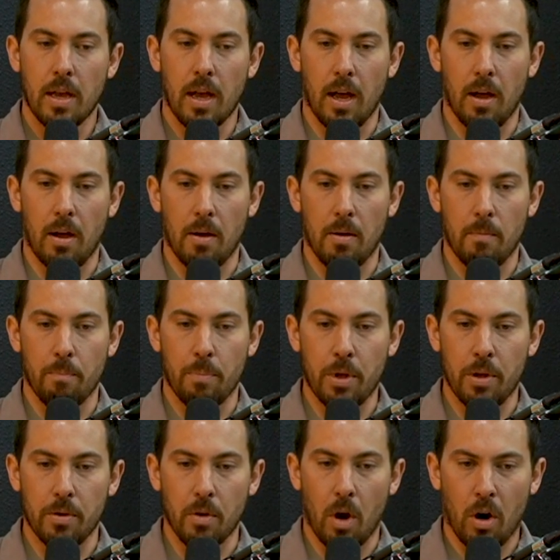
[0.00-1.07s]

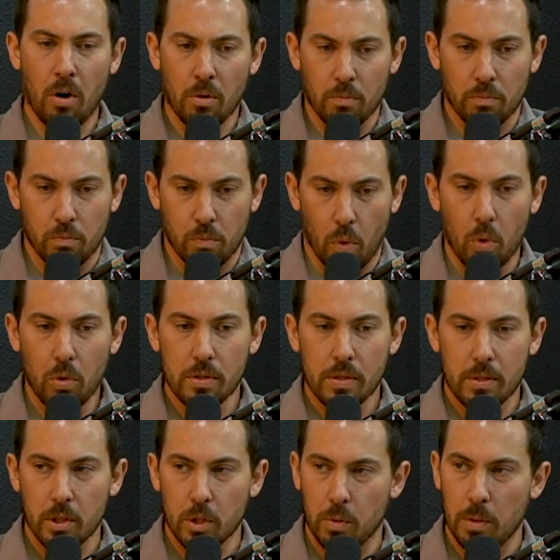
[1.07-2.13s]
But our role
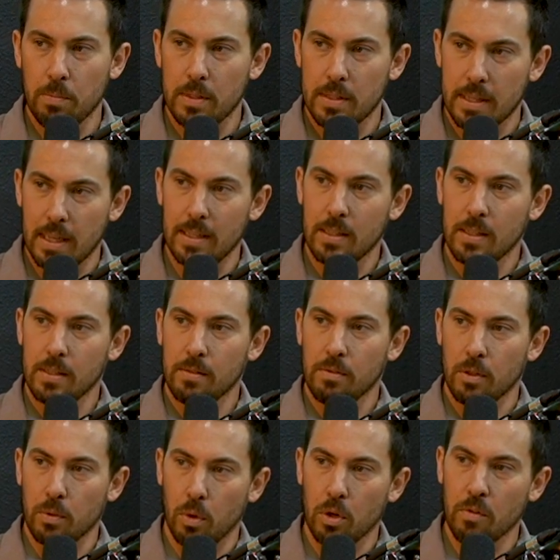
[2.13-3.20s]
is to equip the saints
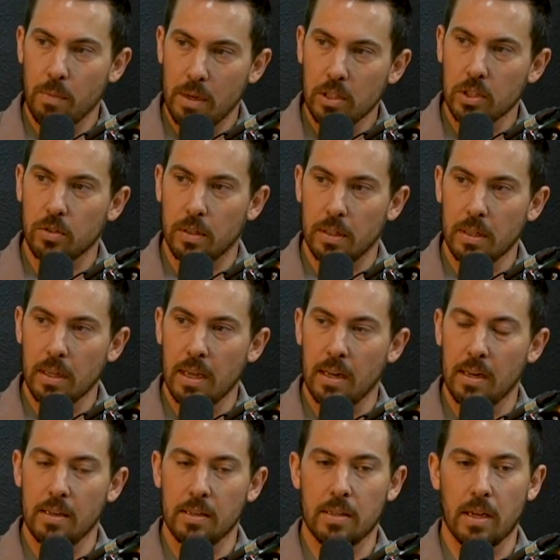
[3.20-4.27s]
for the work of ministry.
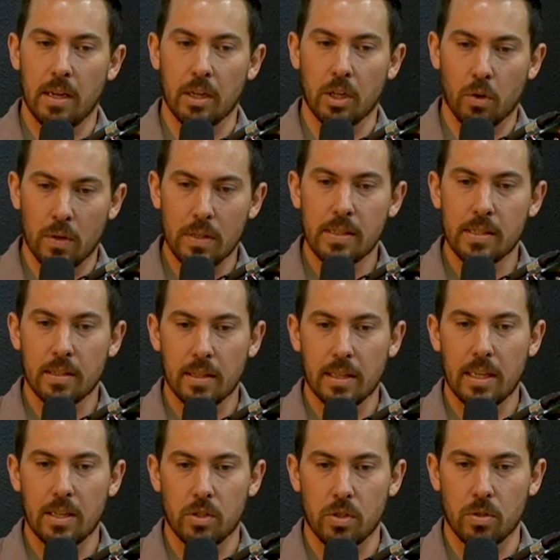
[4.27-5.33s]
And
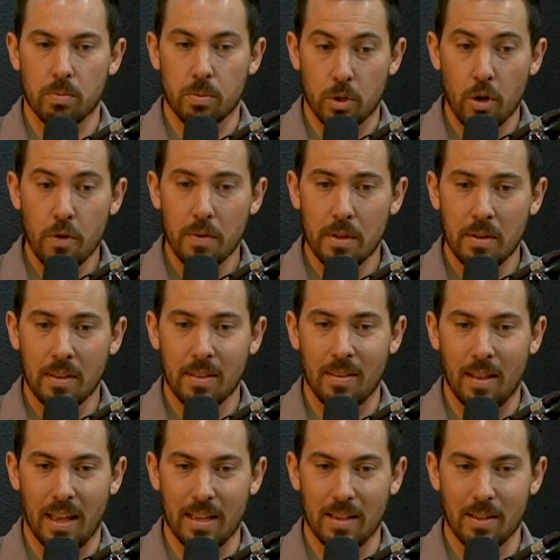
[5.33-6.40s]
increasingly, as you're serving,
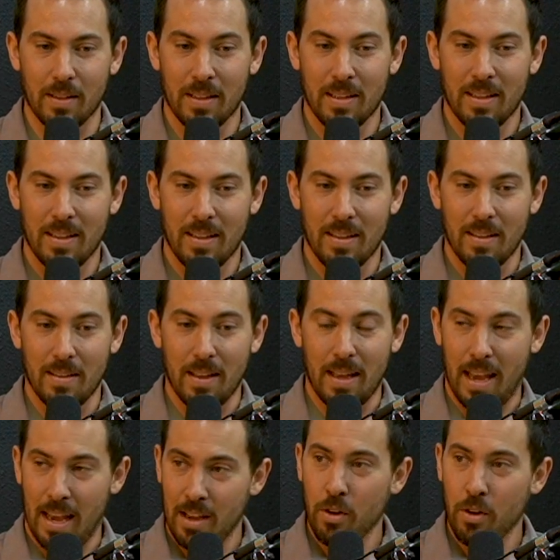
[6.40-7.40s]
like, hand